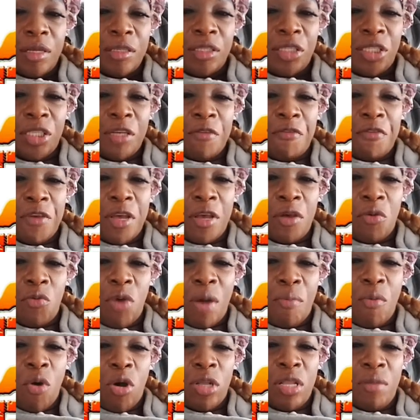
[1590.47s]
Shippy,
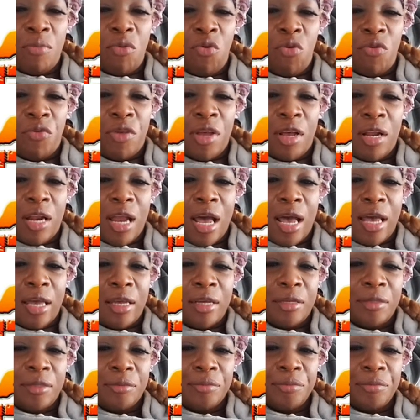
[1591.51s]
what about the movie you
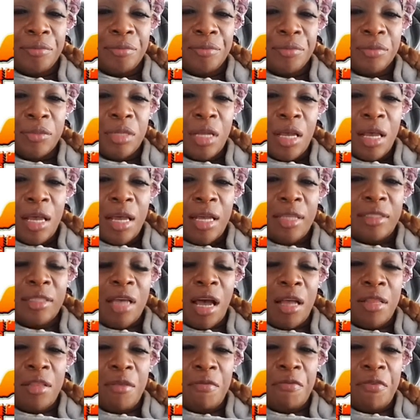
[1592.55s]
like?
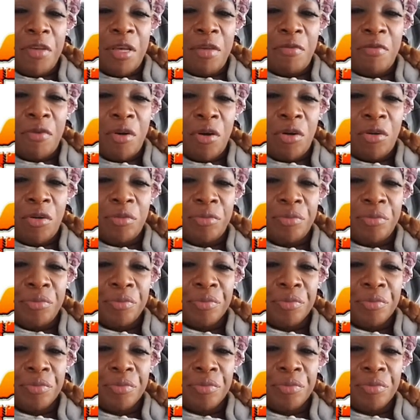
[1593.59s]
it's unbelievable.